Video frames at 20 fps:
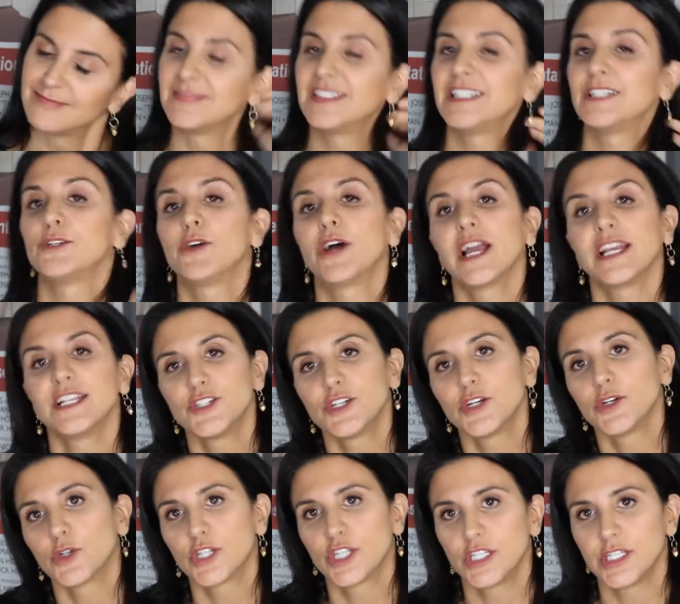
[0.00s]
you know, I
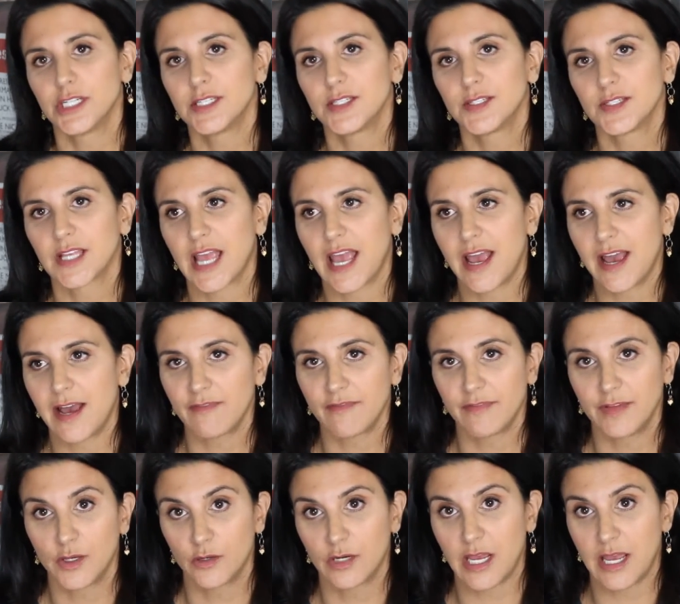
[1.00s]
joke, she's half
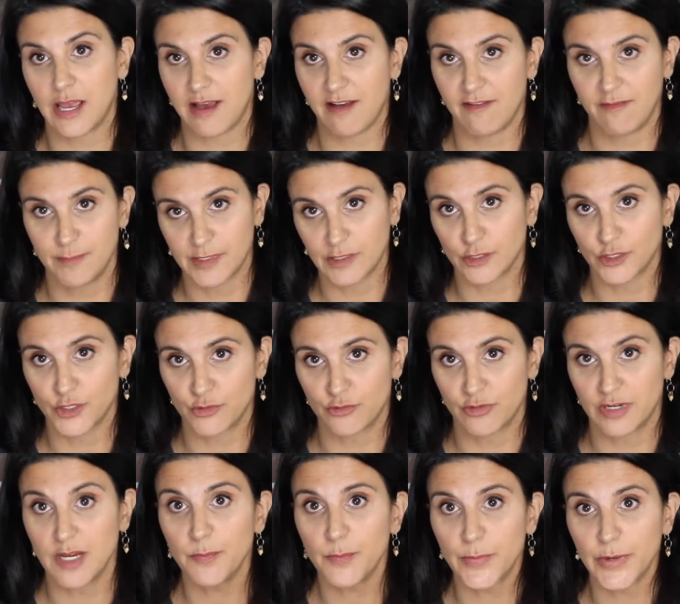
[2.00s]
Yoda, half Meryl
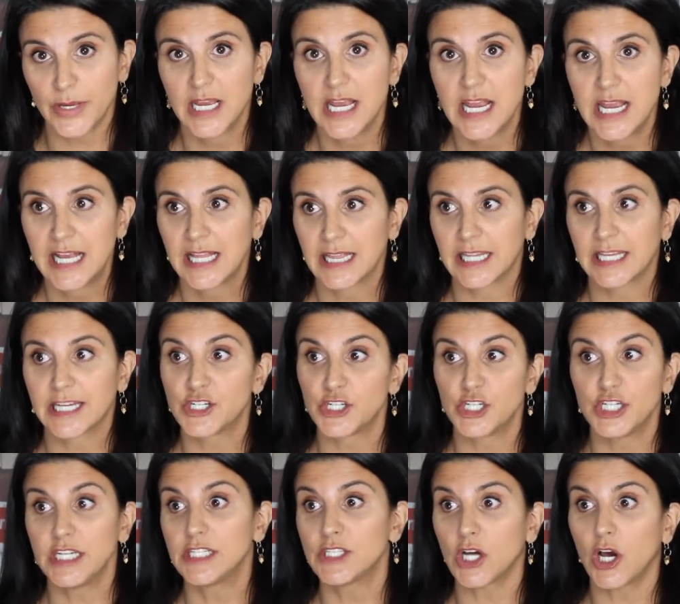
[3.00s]
Streep. Like,
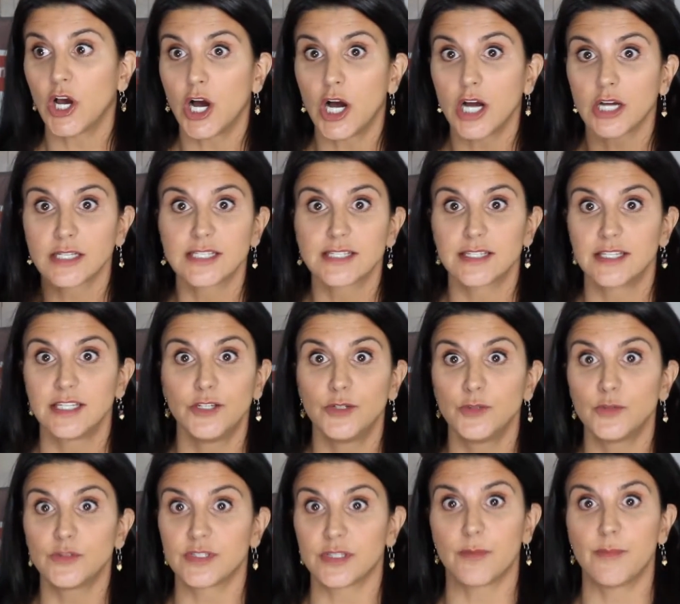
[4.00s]
she talks to
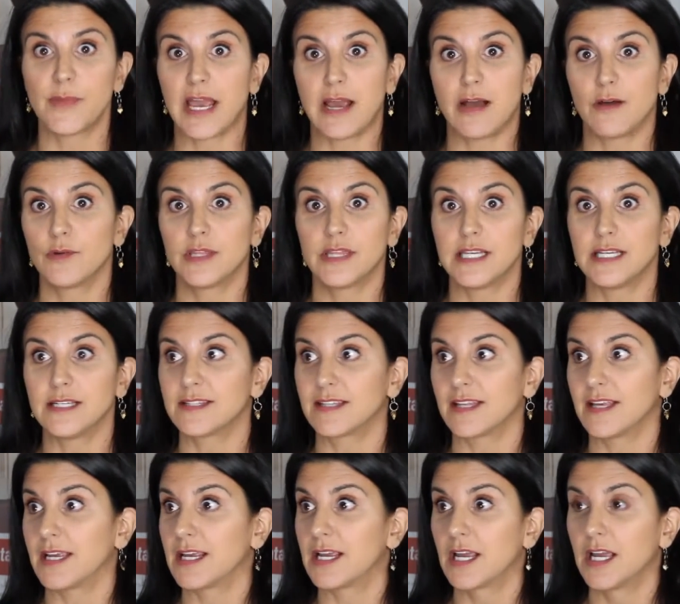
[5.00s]
you somehow in these,
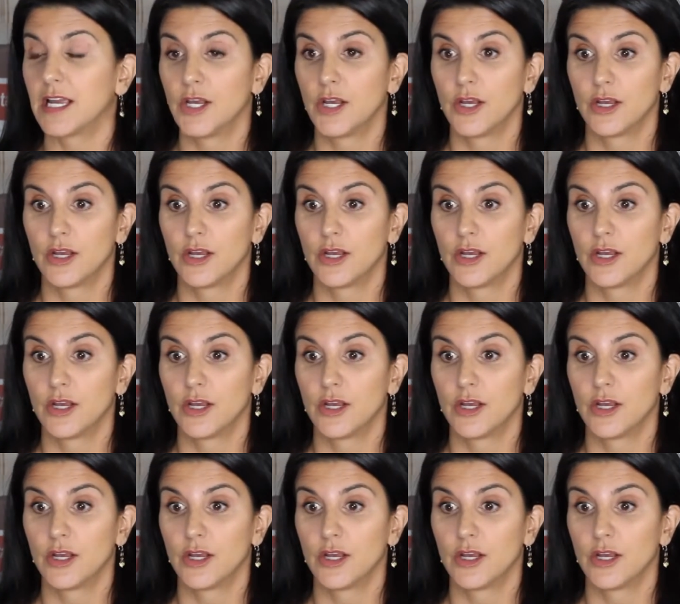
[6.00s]
like,